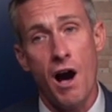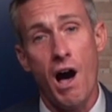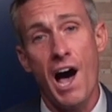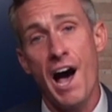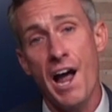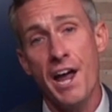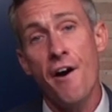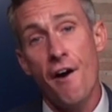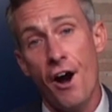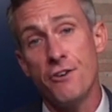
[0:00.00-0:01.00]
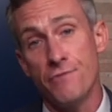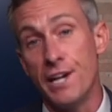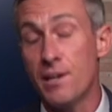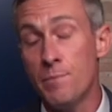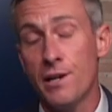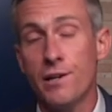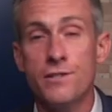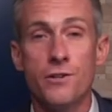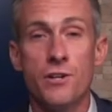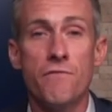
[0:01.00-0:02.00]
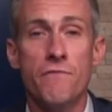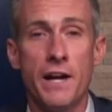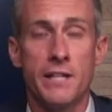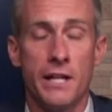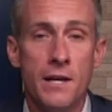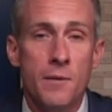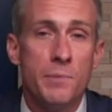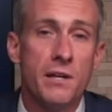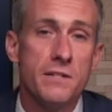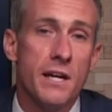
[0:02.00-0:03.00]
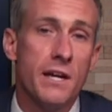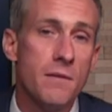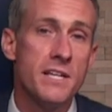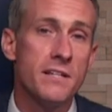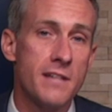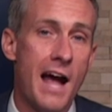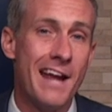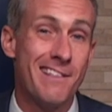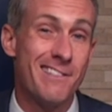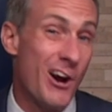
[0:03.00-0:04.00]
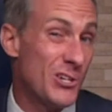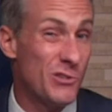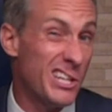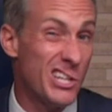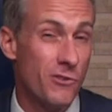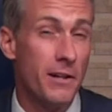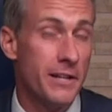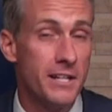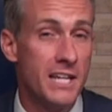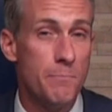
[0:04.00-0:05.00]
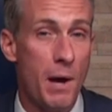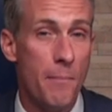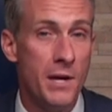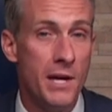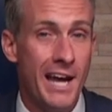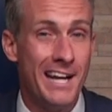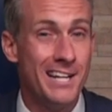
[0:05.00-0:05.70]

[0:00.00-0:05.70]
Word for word: a high heart rate can be a concerning finding because it can be a sign that the heart's really struggling to keep up